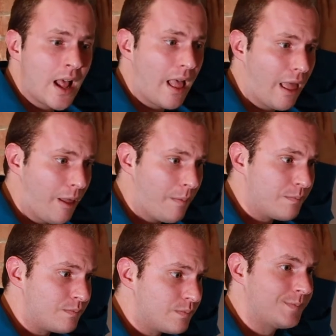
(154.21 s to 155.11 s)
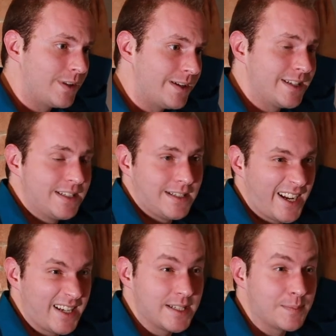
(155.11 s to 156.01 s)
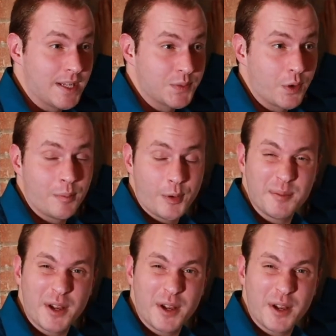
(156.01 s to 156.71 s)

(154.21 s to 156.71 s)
1990s menswear pretty